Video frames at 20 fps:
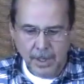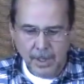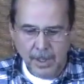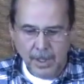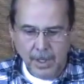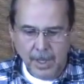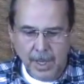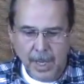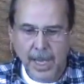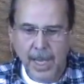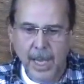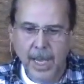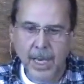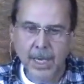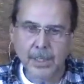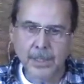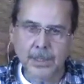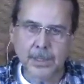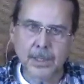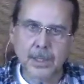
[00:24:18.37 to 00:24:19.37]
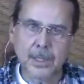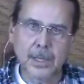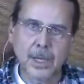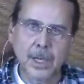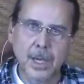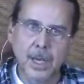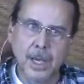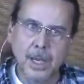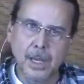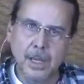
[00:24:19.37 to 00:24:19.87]
And
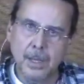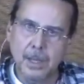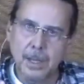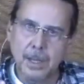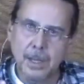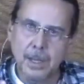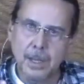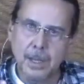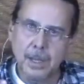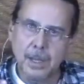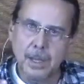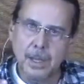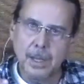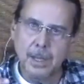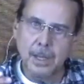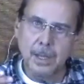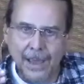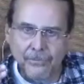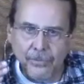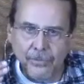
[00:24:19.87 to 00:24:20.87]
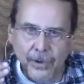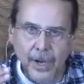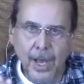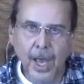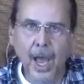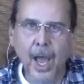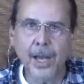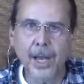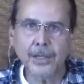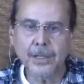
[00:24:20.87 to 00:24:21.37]

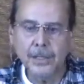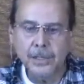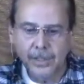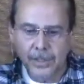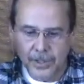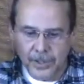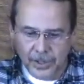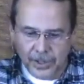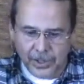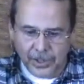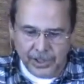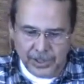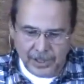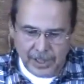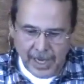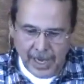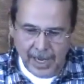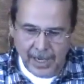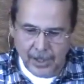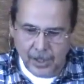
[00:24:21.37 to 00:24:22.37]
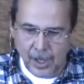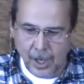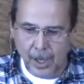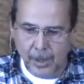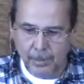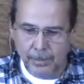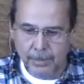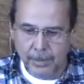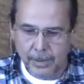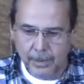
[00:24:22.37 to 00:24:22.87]
we have got to
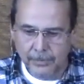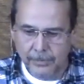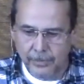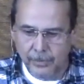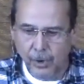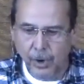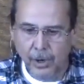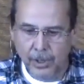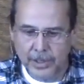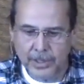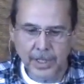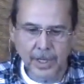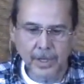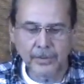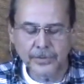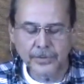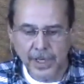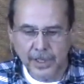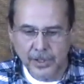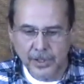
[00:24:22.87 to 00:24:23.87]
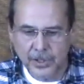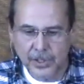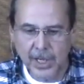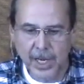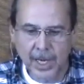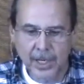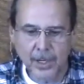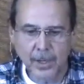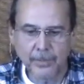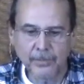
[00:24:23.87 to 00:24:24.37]
stand up for ourselves
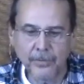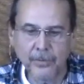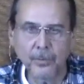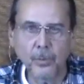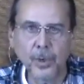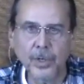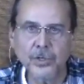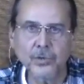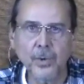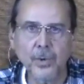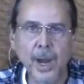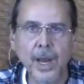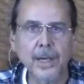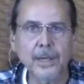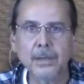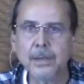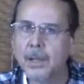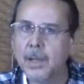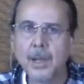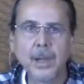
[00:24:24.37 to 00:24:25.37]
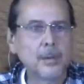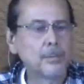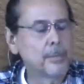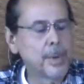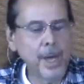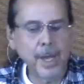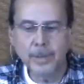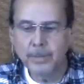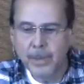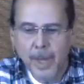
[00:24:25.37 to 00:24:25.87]
and stand up for what's right.
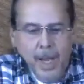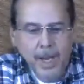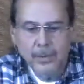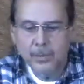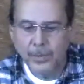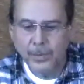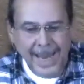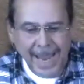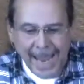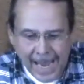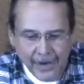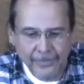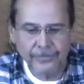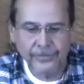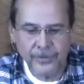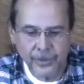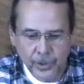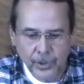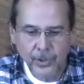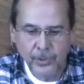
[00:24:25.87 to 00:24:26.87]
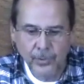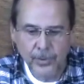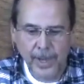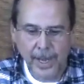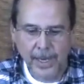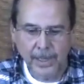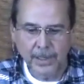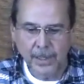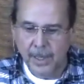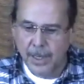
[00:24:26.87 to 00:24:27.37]
Bottom line, we have to do
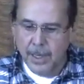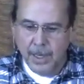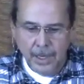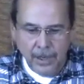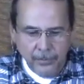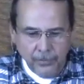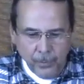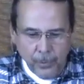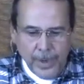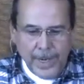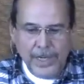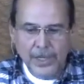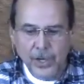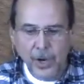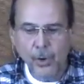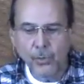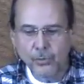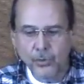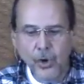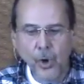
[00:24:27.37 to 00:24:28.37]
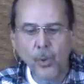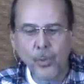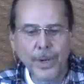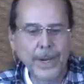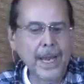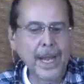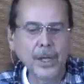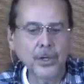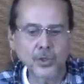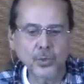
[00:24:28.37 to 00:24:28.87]
that. If we don't, no one
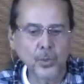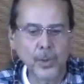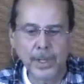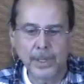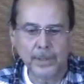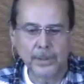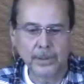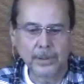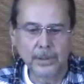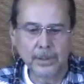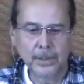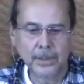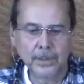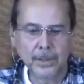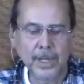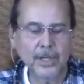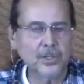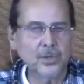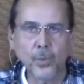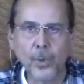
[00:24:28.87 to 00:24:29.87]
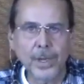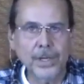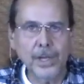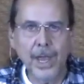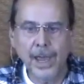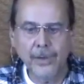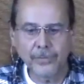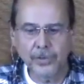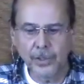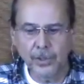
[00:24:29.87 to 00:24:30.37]
else will. That's the way you
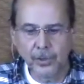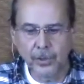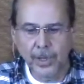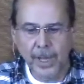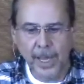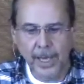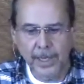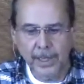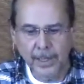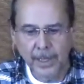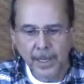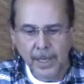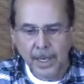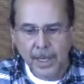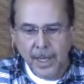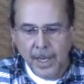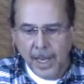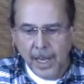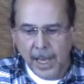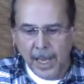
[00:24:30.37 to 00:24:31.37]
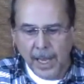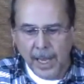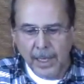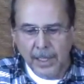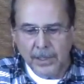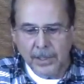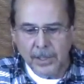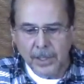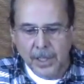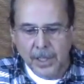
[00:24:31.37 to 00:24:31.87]
have to look at it.
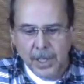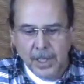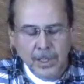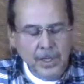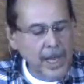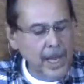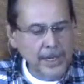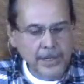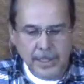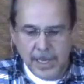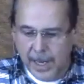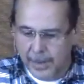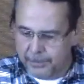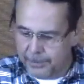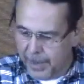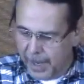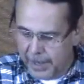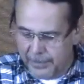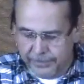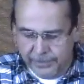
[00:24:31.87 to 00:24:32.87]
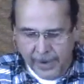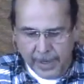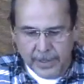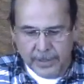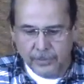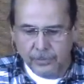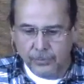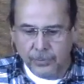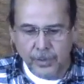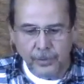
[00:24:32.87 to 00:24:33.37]
And and yet I find
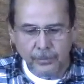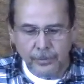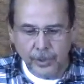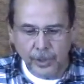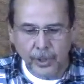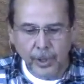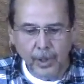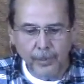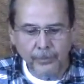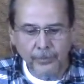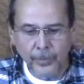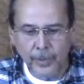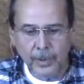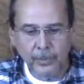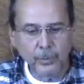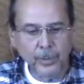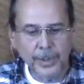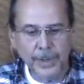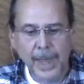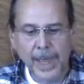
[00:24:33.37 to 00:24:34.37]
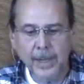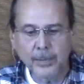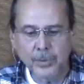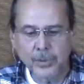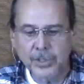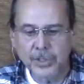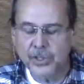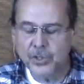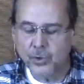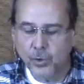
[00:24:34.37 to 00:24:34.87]
the, the, comfort with animals
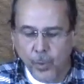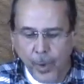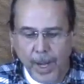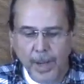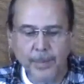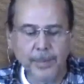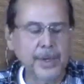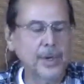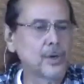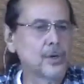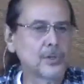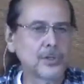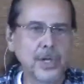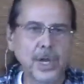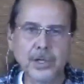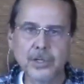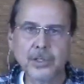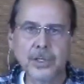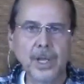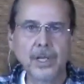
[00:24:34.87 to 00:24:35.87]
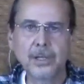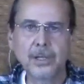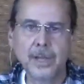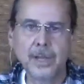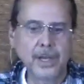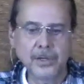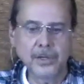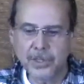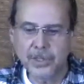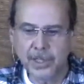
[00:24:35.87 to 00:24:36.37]
is great because yes, they
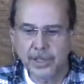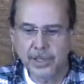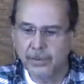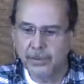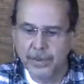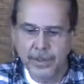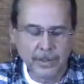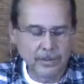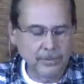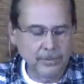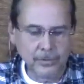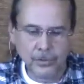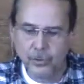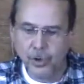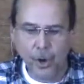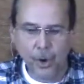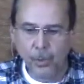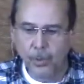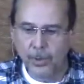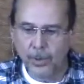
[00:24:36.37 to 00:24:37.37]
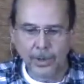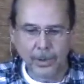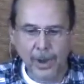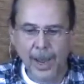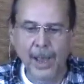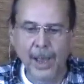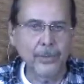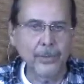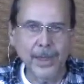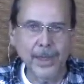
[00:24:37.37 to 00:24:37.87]
they sit there and you know
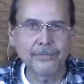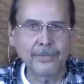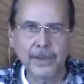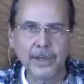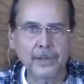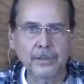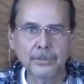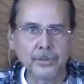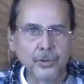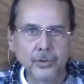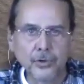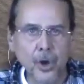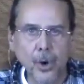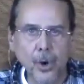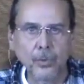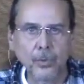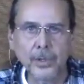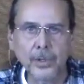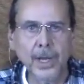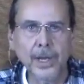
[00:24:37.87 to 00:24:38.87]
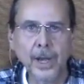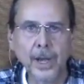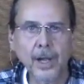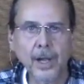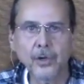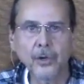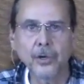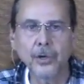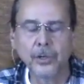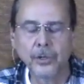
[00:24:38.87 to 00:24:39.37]
how they feel. You know they're not
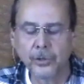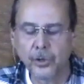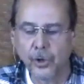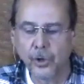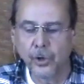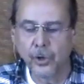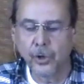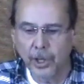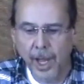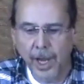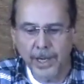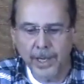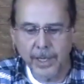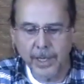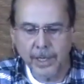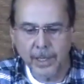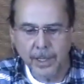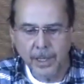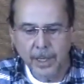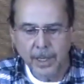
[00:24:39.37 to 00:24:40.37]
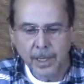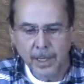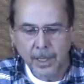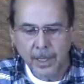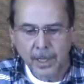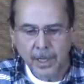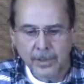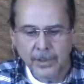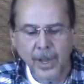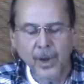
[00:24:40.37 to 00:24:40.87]
going to lie to you.
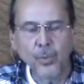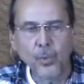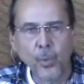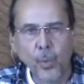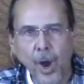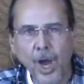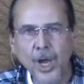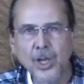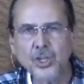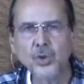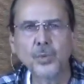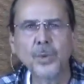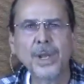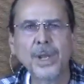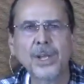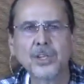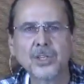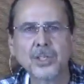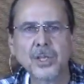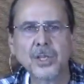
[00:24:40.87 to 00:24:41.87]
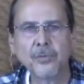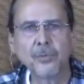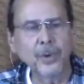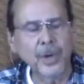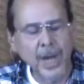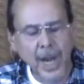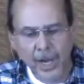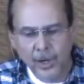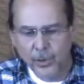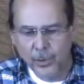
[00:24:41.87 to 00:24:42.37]
And why should we accept? If
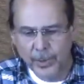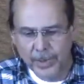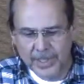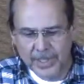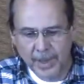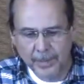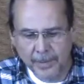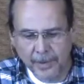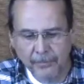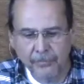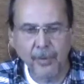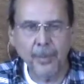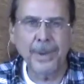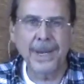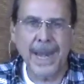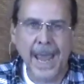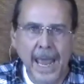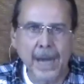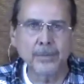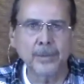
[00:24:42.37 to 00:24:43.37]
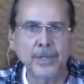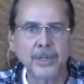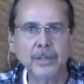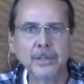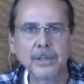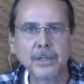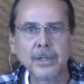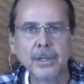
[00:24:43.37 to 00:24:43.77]
we're not going to accept it from an animal,